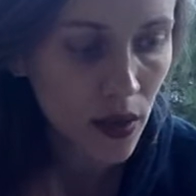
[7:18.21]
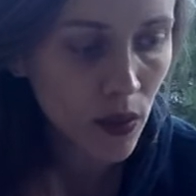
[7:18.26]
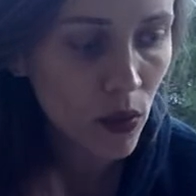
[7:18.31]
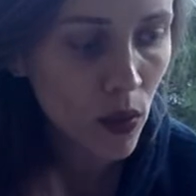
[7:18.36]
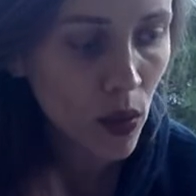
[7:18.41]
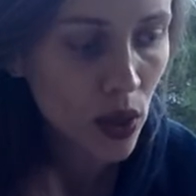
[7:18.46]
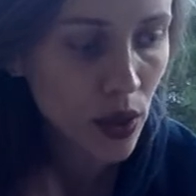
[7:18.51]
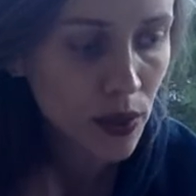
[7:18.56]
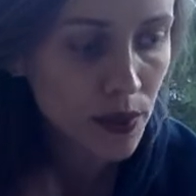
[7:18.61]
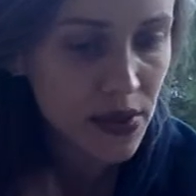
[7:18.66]

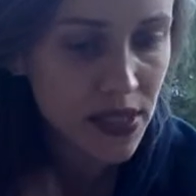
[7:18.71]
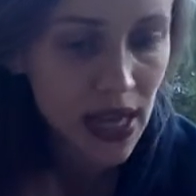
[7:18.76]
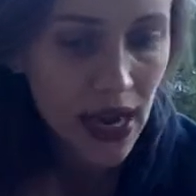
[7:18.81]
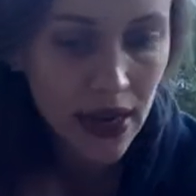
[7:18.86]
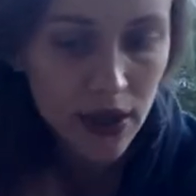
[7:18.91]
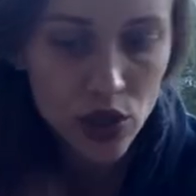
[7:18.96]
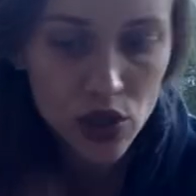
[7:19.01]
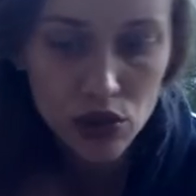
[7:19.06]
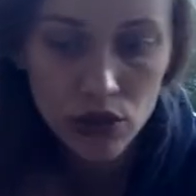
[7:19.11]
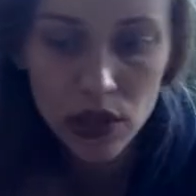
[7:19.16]
worms
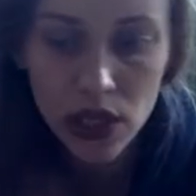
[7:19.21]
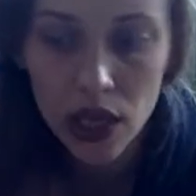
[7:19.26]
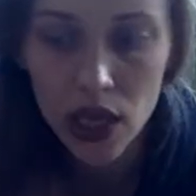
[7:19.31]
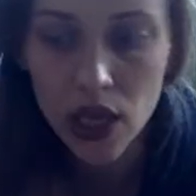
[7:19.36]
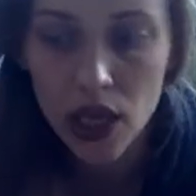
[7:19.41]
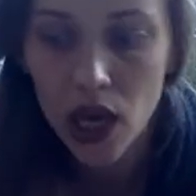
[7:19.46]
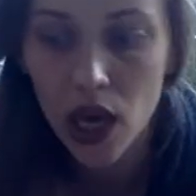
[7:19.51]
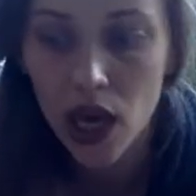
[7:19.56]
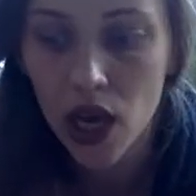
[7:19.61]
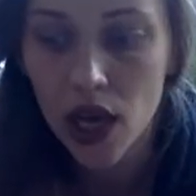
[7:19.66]

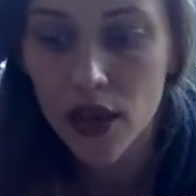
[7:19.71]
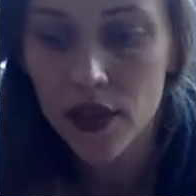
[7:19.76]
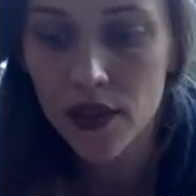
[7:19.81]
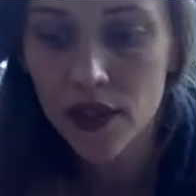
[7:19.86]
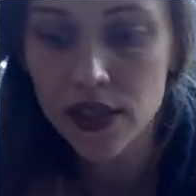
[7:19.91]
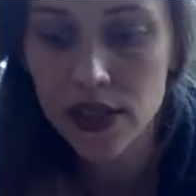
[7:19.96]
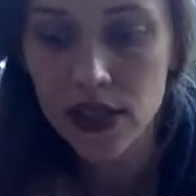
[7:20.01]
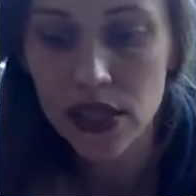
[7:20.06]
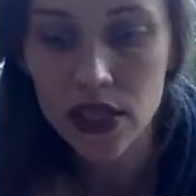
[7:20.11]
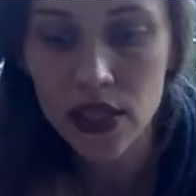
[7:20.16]
actually, this
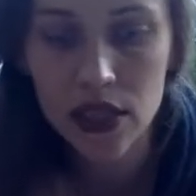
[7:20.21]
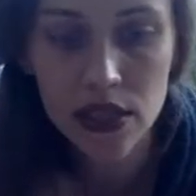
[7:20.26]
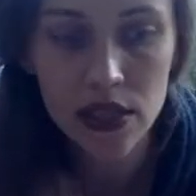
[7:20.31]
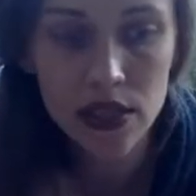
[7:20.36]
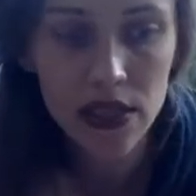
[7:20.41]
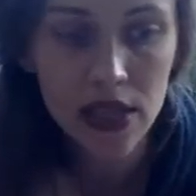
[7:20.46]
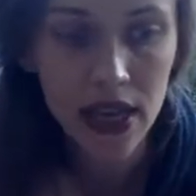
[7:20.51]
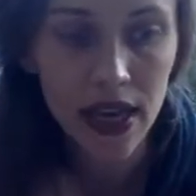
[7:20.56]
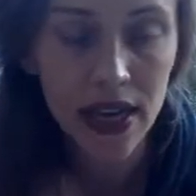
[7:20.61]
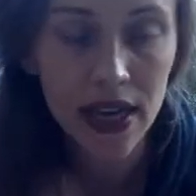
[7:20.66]
is
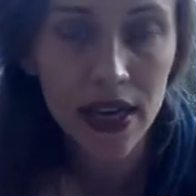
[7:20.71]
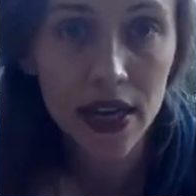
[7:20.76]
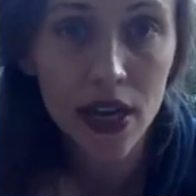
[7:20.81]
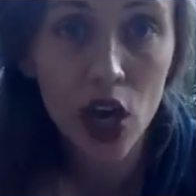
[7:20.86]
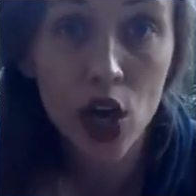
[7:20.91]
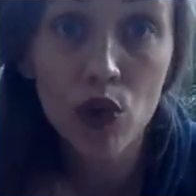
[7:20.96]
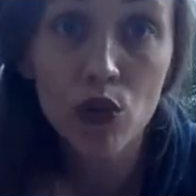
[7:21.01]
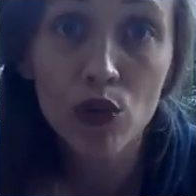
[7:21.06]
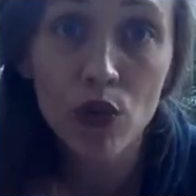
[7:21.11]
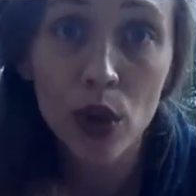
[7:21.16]
an
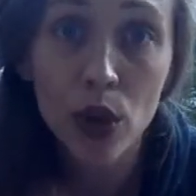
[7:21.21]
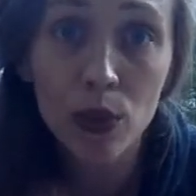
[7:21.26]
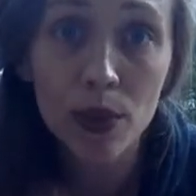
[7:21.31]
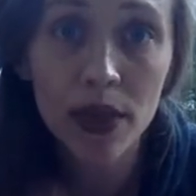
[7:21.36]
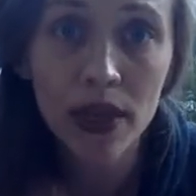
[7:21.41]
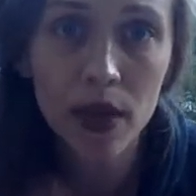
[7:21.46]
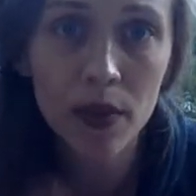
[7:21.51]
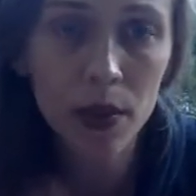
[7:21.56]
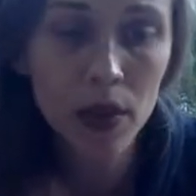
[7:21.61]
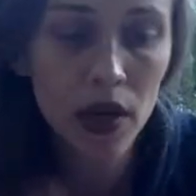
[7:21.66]

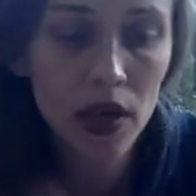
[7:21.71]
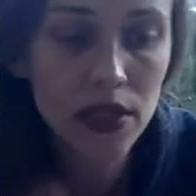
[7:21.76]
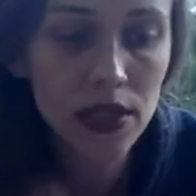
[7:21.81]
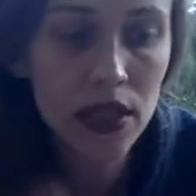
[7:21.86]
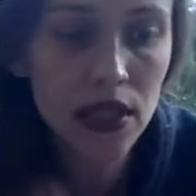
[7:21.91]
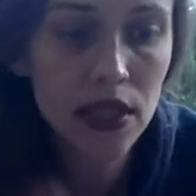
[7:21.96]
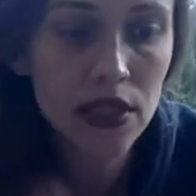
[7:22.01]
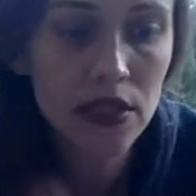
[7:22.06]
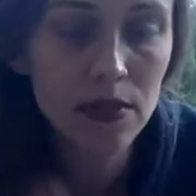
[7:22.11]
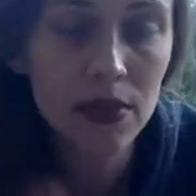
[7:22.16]
aerobic
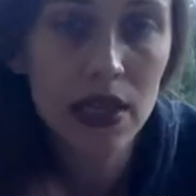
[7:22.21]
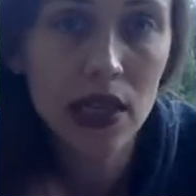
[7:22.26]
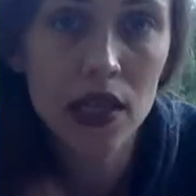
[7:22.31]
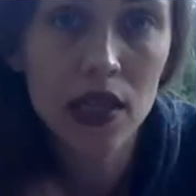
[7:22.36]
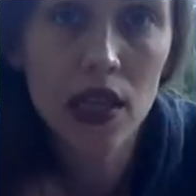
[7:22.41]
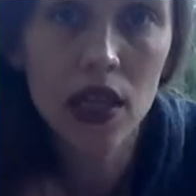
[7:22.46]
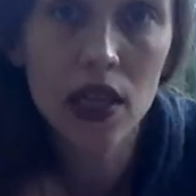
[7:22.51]
process, meaning that